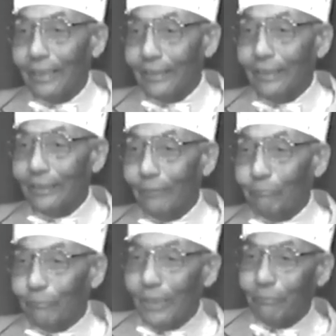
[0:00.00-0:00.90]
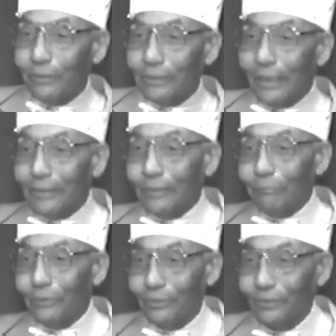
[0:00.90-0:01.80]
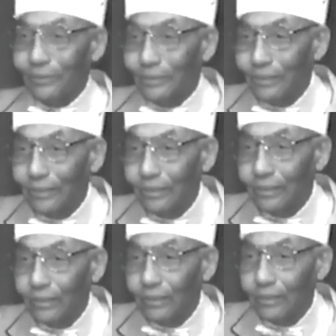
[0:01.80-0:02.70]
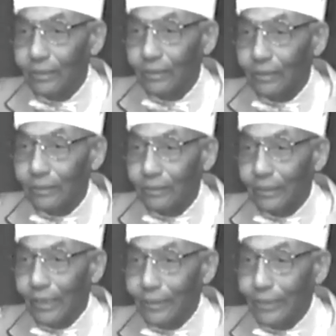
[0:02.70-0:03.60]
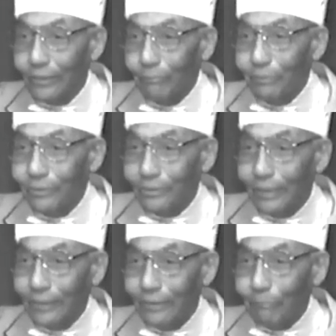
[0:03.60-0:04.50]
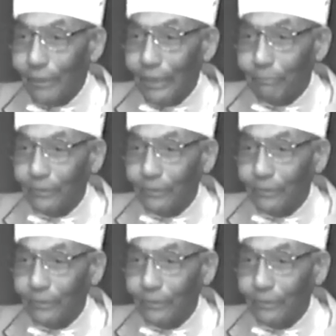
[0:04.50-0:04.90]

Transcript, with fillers: get the paper, get the book. Can't get the book, get the paper.